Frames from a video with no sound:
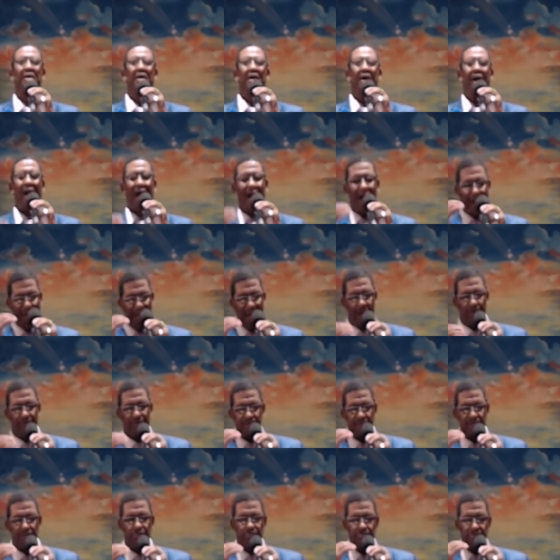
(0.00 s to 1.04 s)
a
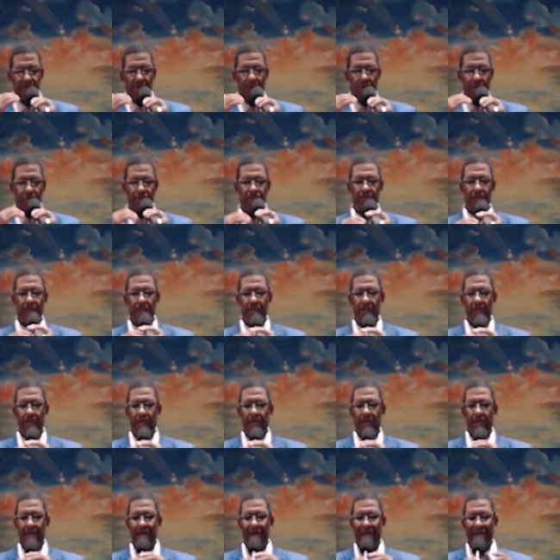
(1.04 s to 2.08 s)
house is built,
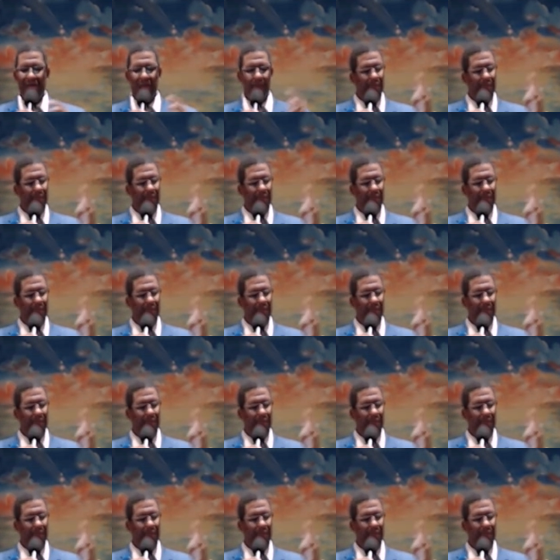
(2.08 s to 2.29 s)
and